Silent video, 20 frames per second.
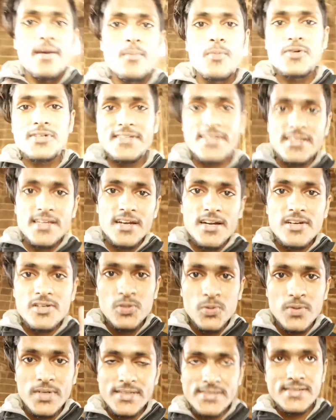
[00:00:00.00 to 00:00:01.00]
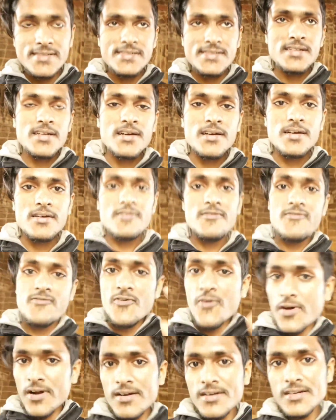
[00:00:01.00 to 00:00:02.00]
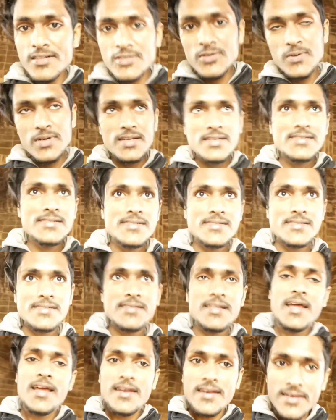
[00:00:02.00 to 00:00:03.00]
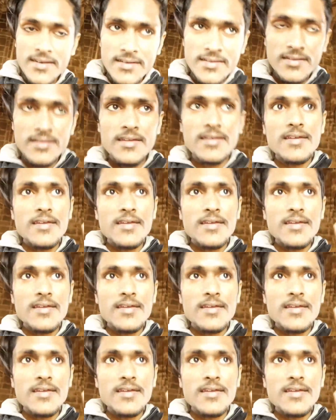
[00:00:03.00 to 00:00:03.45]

mostly there are tourists here, foreigner tourists, and